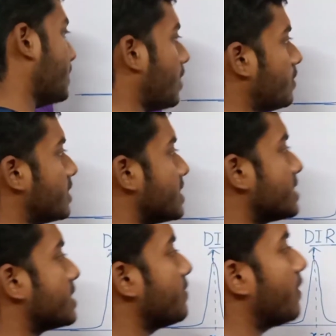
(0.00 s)
now this
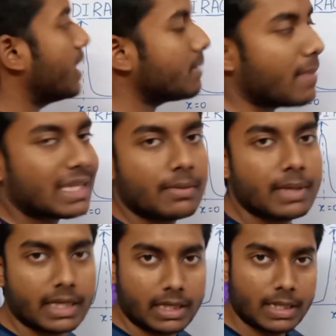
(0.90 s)
is defined
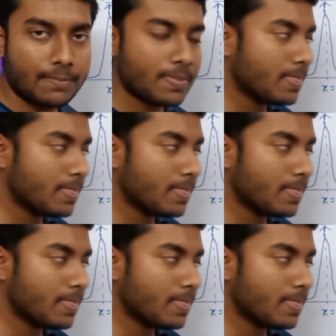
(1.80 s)
mathematically.